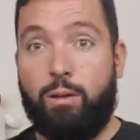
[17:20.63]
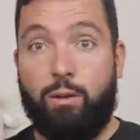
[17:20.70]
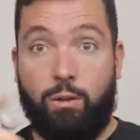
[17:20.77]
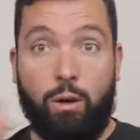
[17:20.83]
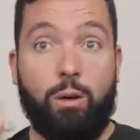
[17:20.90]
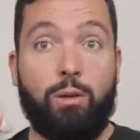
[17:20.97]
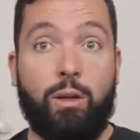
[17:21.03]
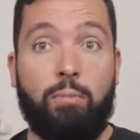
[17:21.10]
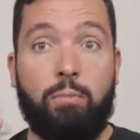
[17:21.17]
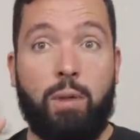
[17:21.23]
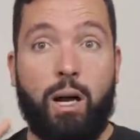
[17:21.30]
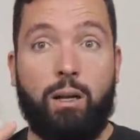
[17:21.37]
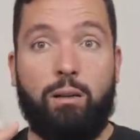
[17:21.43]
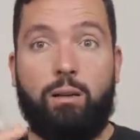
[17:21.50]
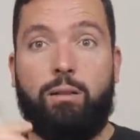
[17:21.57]

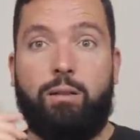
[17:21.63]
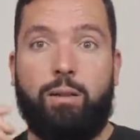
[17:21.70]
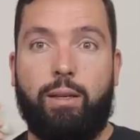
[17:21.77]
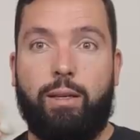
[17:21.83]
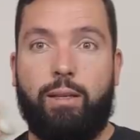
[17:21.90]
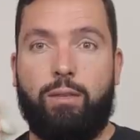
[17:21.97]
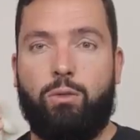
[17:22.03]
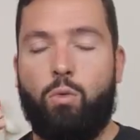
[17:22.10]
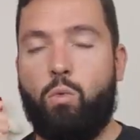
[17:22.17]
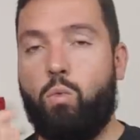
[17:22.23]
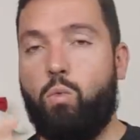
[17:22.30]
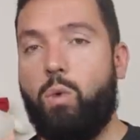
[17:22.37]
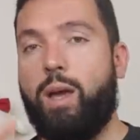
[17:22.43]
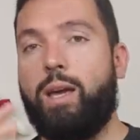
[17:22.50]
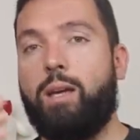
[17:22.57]
go.mod is the
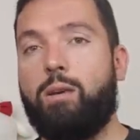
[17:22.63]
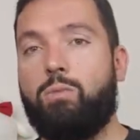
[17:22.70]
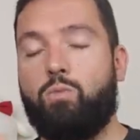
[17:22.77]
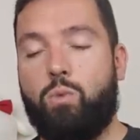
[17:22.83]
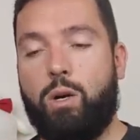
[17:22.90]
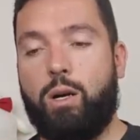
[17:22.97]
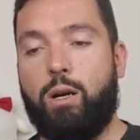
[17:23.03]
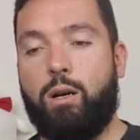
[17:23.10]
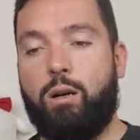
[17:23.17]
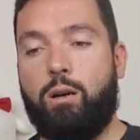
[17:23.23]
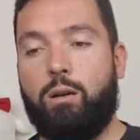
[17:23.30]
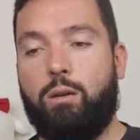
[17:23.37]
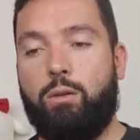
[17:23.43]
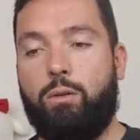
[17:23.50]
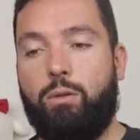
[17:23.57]
way
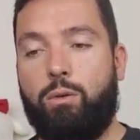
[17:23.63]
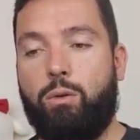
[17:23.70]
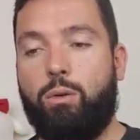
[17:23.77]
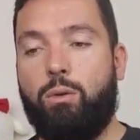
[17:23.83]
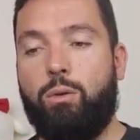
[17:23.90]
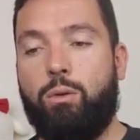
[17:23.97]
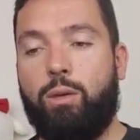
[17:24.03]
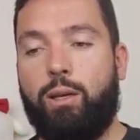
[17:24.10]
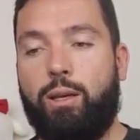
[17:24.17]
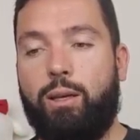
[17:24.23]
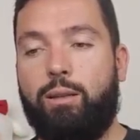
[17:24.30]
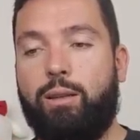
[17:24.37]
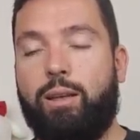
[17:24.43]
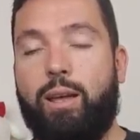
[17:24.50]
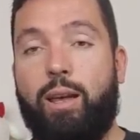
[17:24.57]
where you
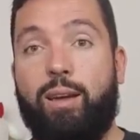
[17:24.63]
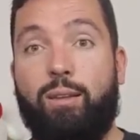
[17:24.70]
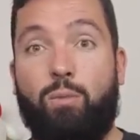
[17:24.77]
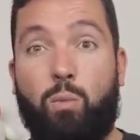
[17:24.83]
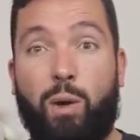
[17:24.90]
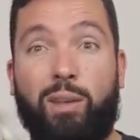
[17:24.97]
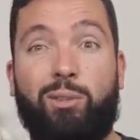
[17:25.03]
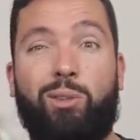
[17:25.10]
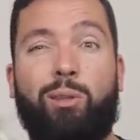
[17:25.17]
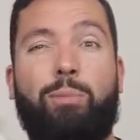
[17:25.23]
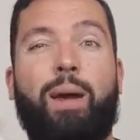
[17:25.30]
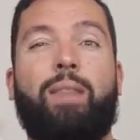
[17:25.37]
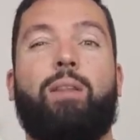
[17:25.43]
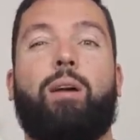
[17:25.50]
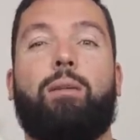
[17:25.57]
indicate what you
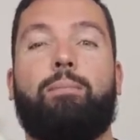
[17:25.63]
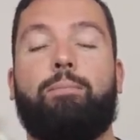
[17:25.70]
depend on.